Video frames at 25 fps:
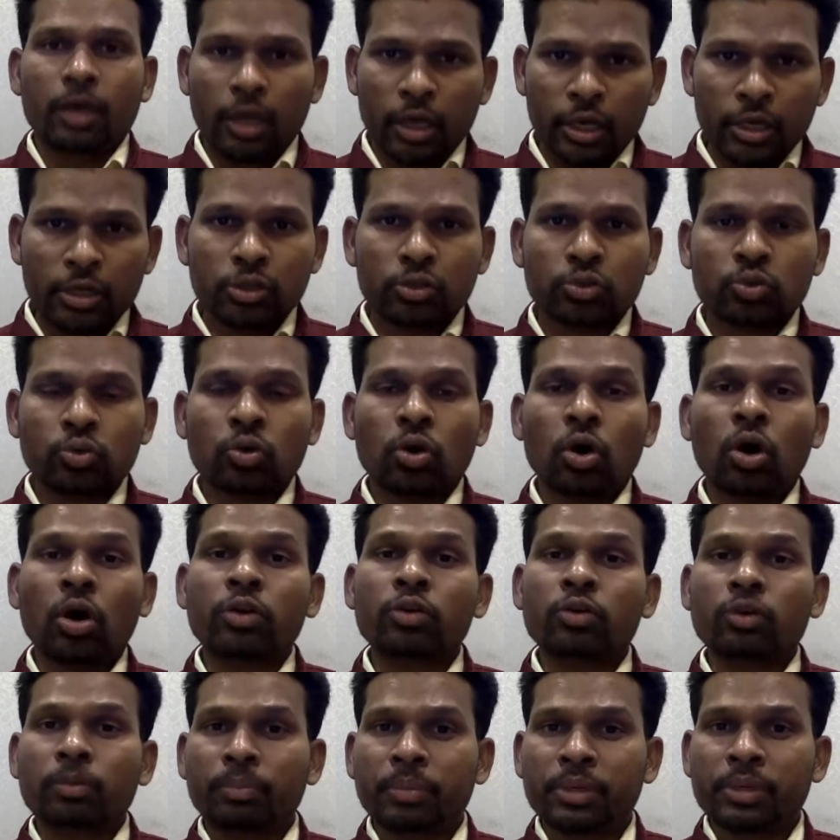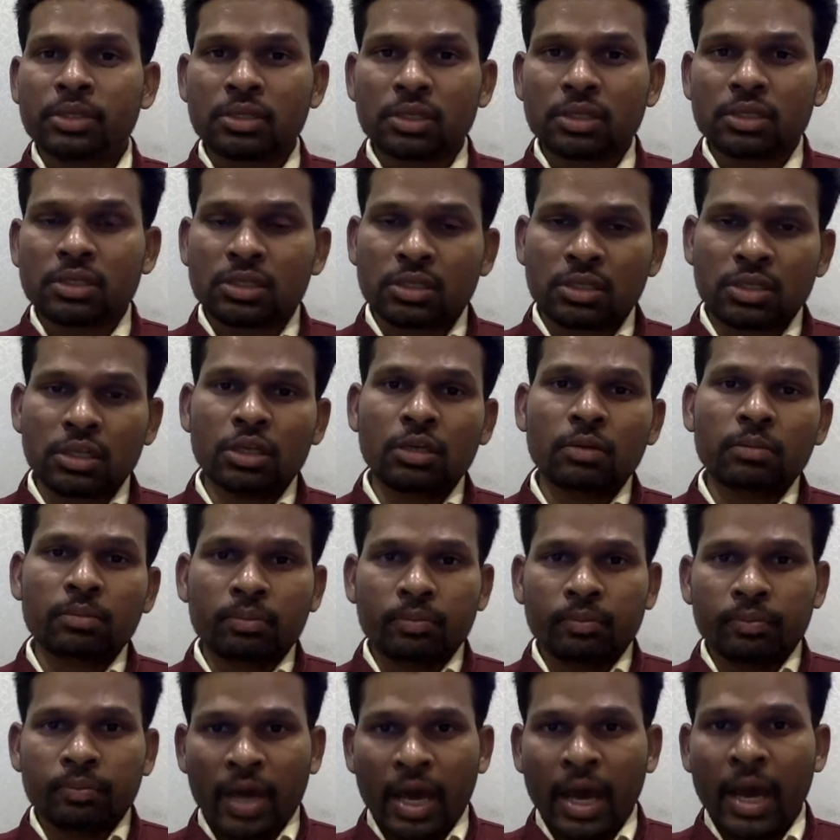into or your business
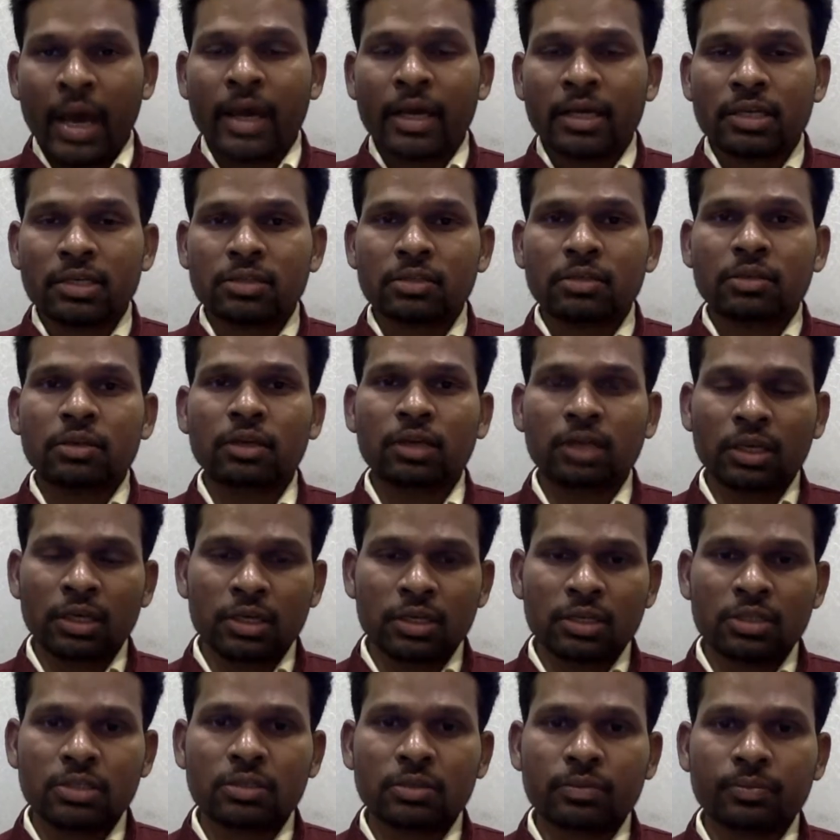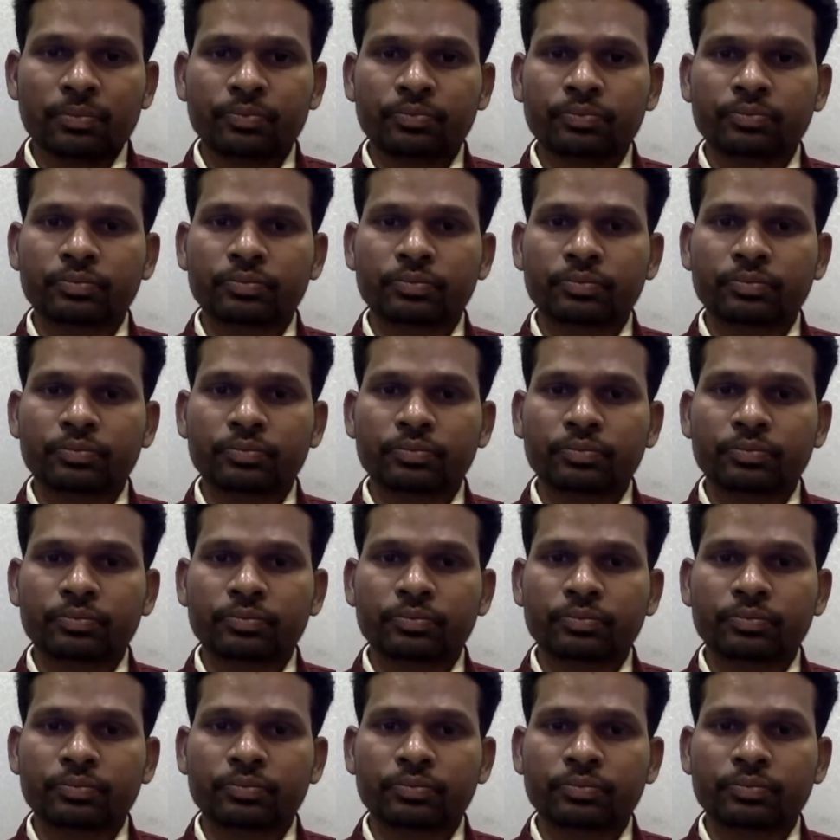stream as is,